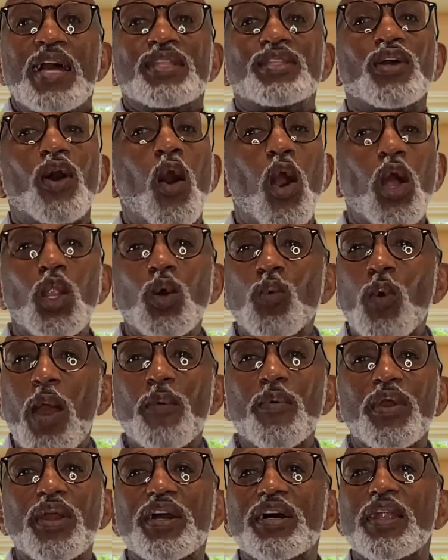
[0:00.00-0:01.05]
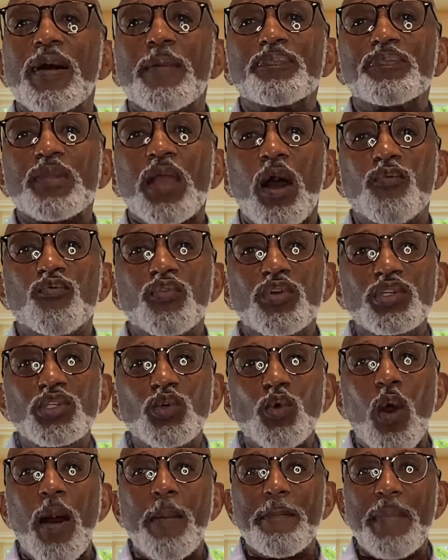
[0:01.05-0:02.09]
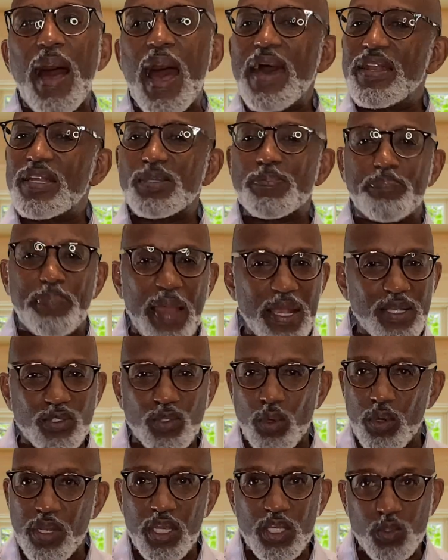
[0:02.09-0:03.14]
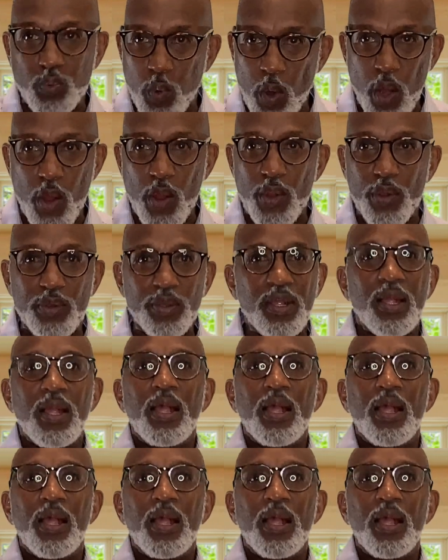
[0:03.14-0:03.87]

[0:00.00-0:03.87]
The only way we're going to uh, renew our mind is based on his word,